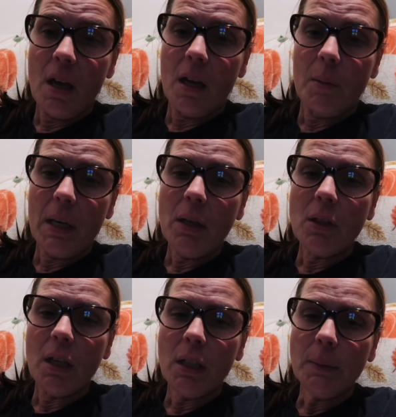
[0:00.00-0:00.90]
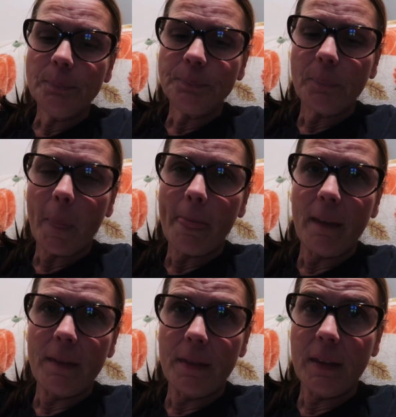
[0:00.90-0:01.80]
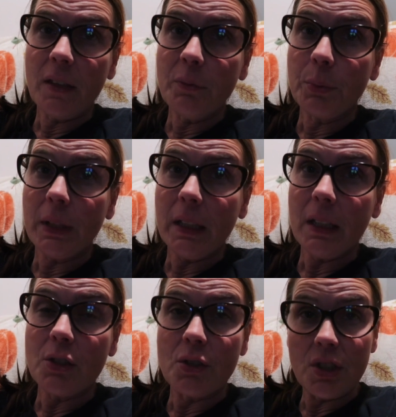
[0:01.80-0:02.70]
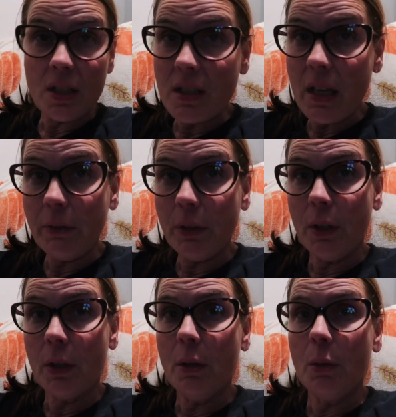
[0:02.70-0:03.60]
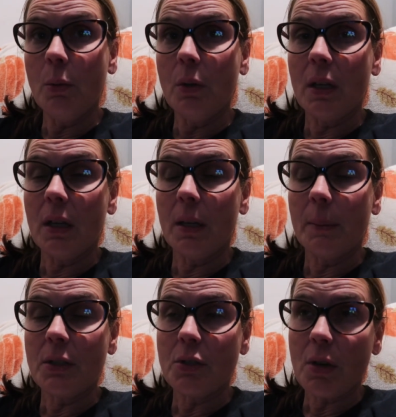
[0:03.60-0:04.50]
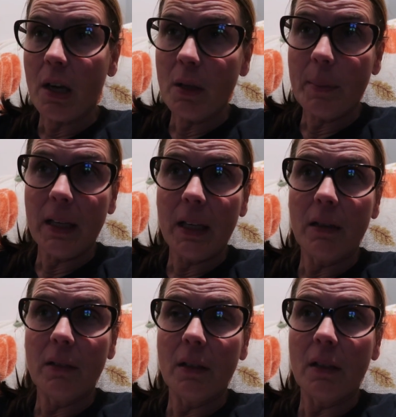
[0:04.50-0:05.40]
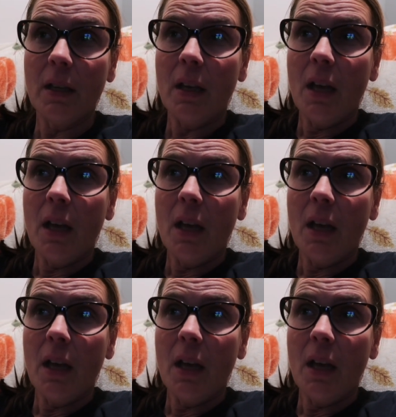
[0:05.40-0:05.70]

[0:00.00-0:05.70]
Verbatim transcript: um, outcome. The thing of breeding is you just never know. Um, it's trial by error.